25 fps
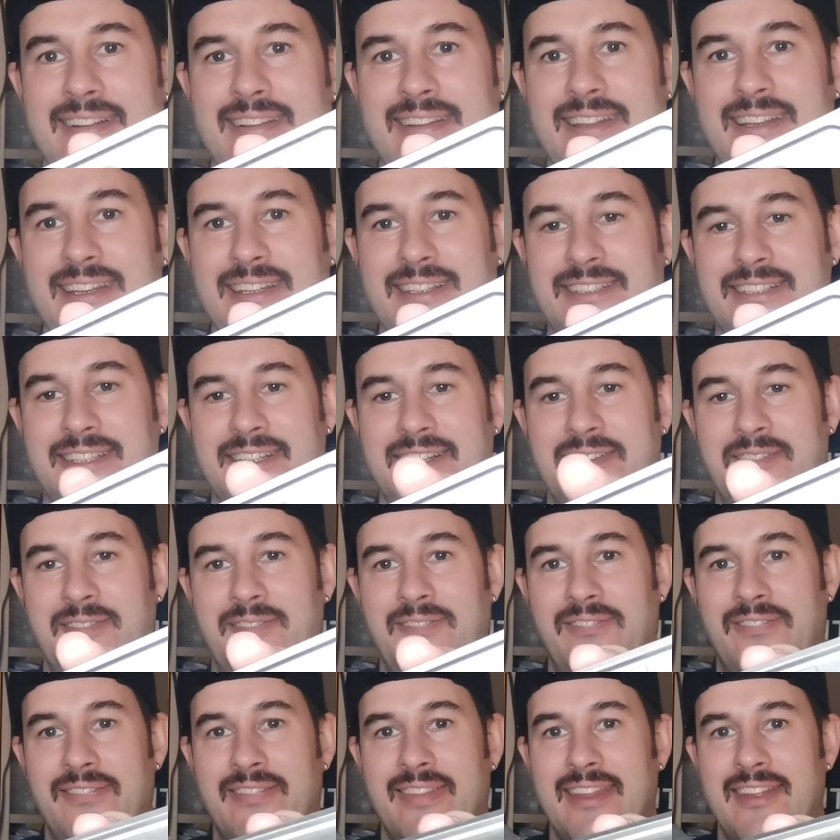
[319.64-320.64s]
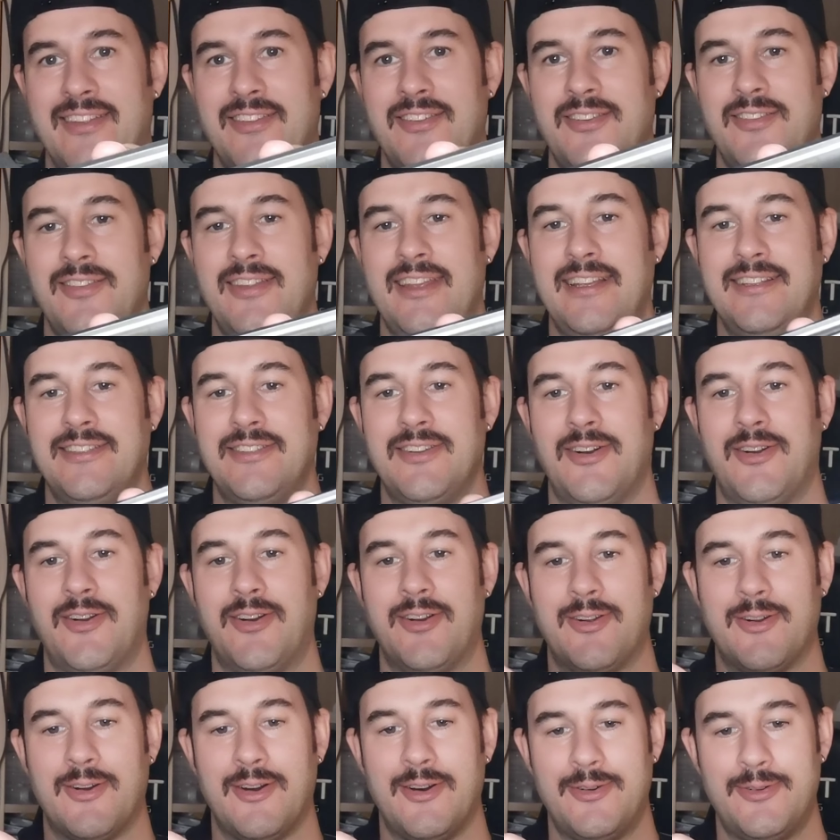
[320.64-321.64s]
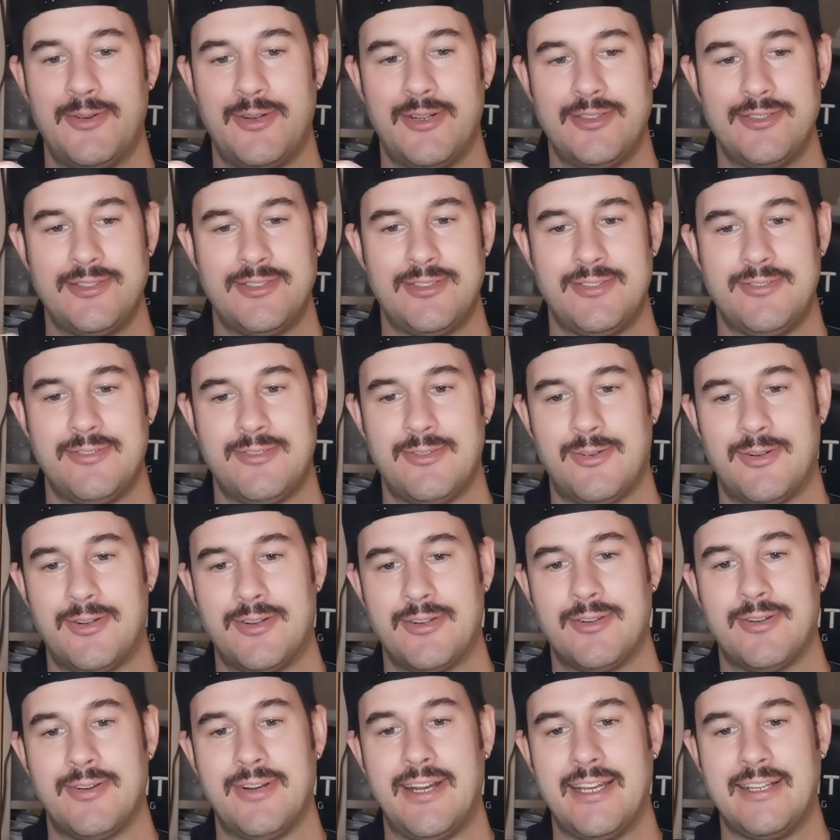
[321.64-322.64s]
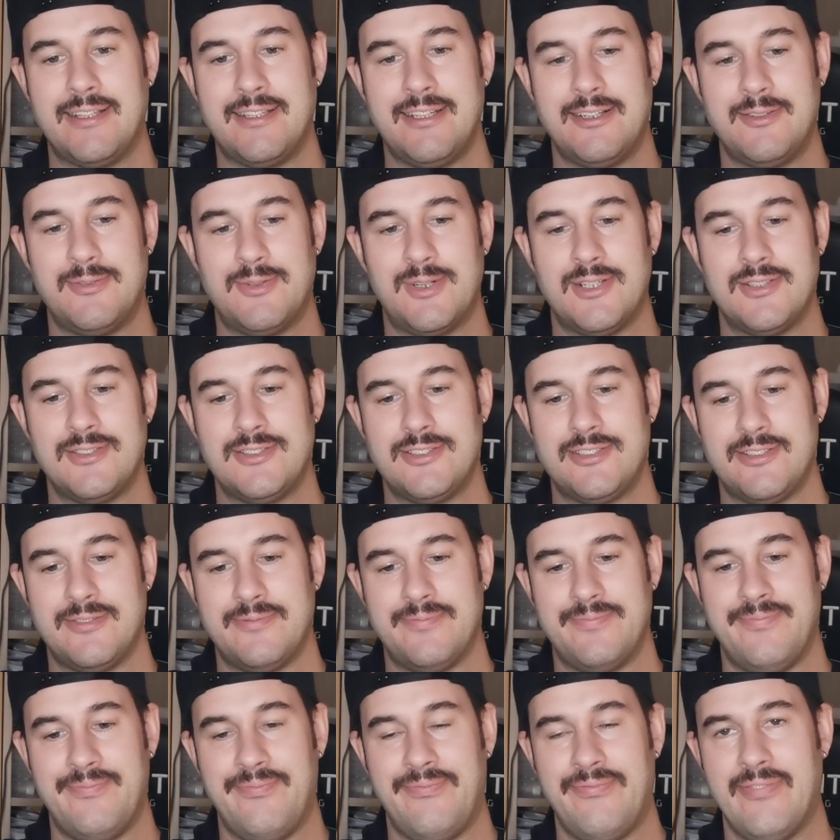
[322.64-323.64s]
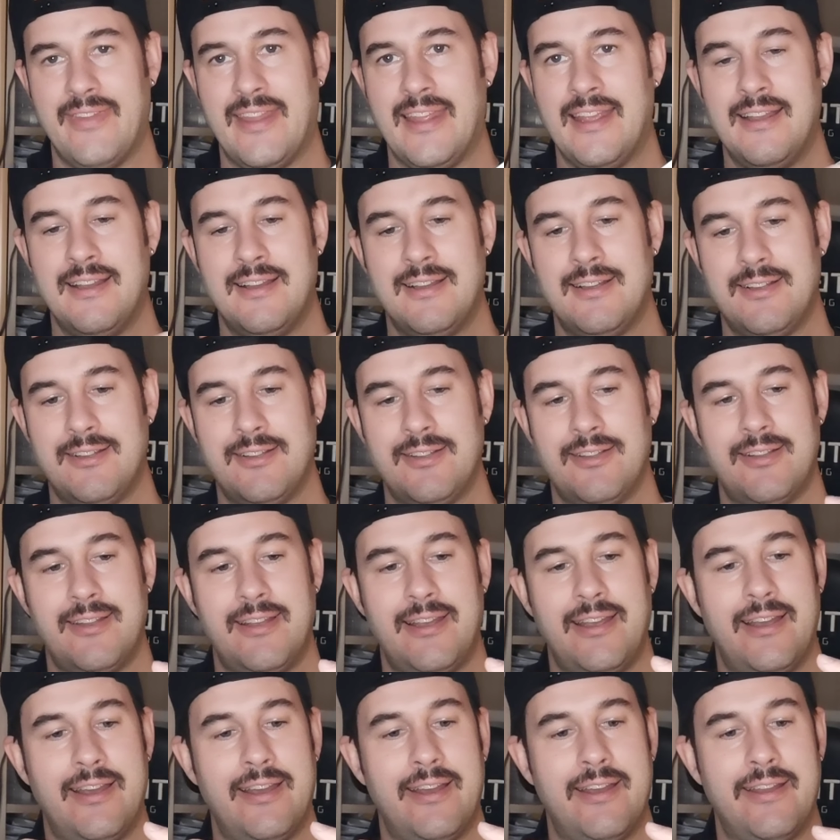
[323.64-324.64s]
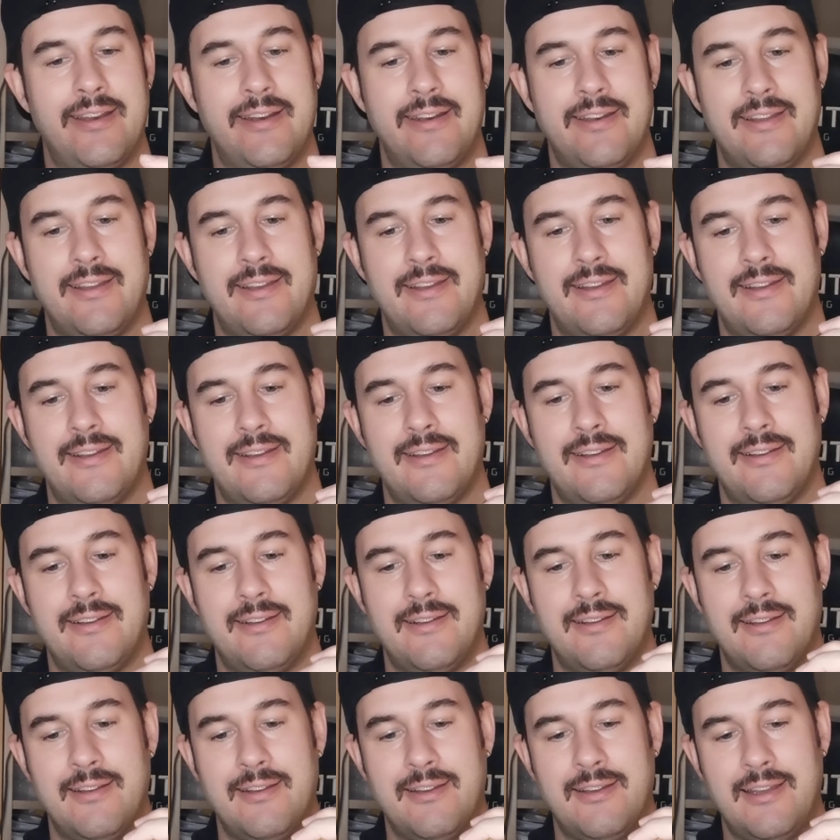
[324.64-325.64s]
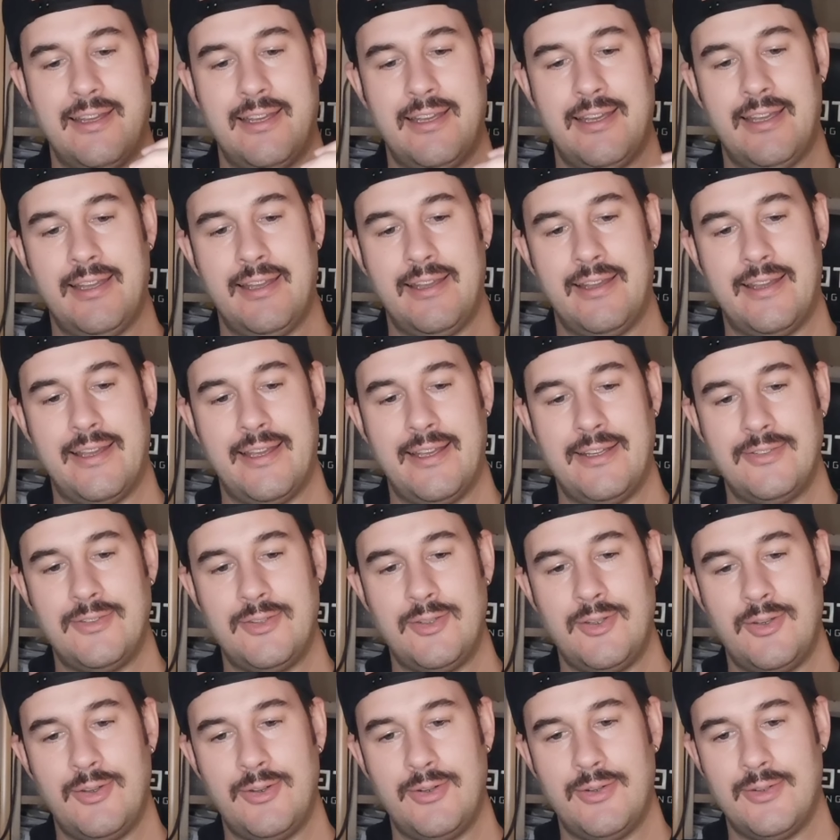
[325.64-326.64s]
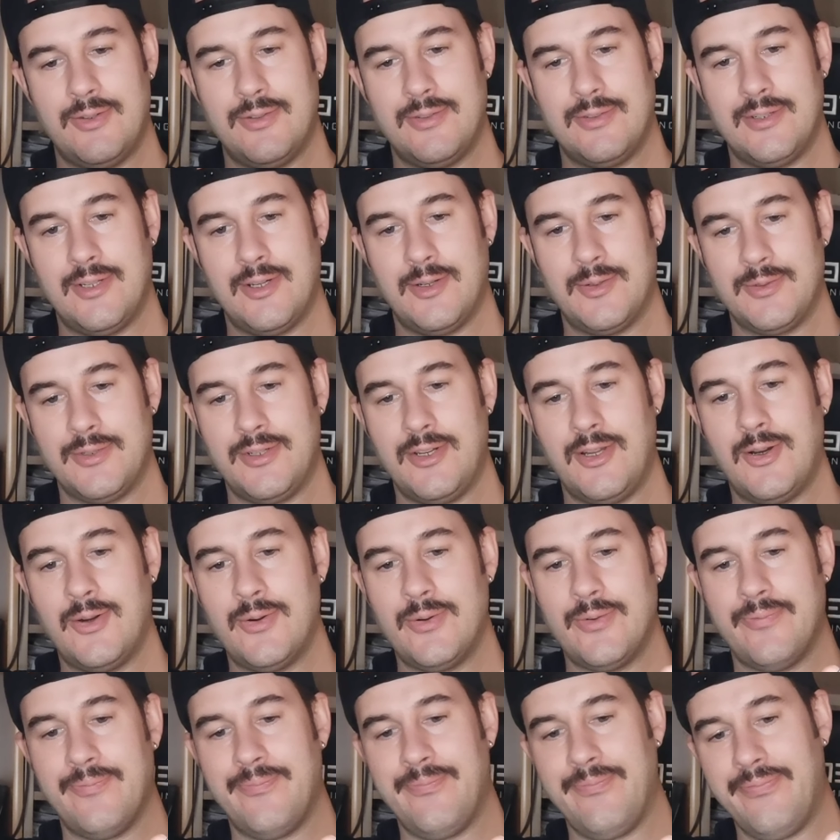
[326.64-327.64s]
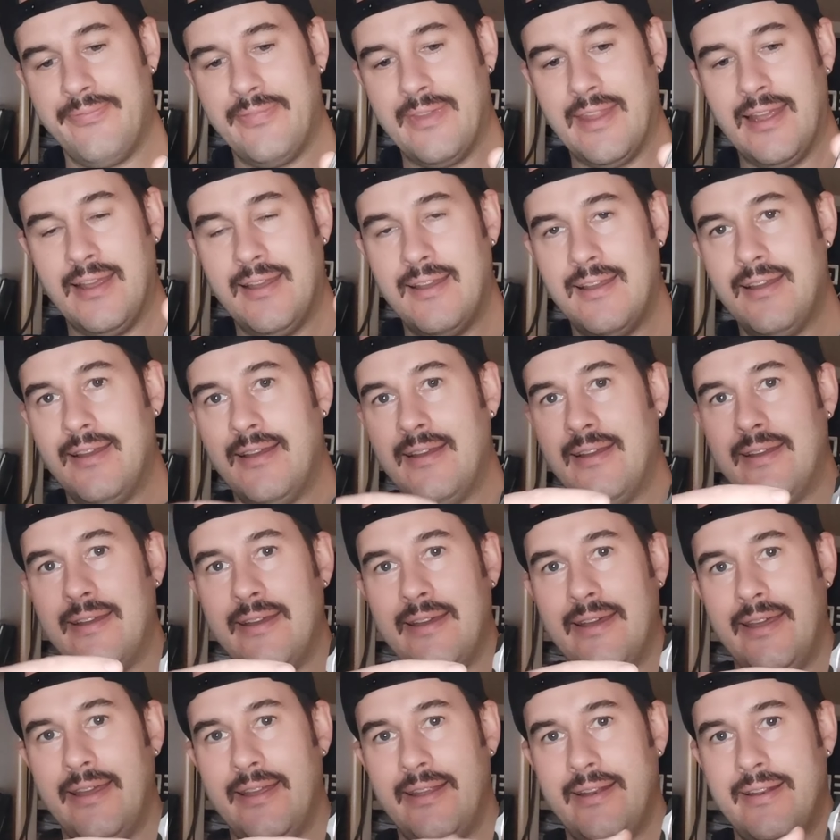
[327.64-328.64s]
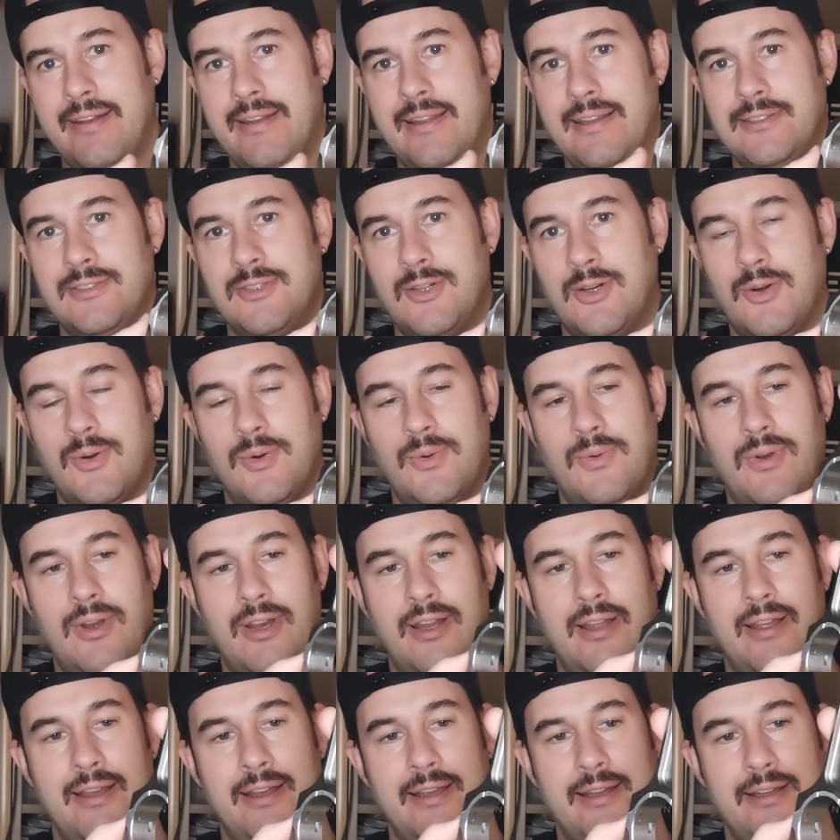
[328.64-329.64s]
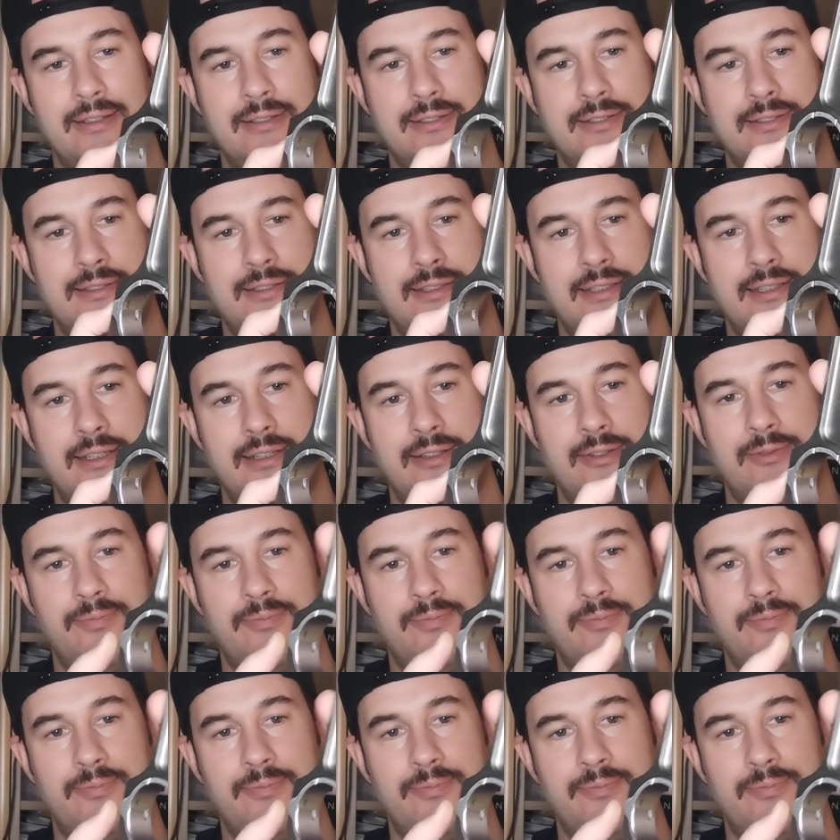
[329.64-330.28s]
These. So these are conrods or connecting rods, and in case you don't know, in this hole is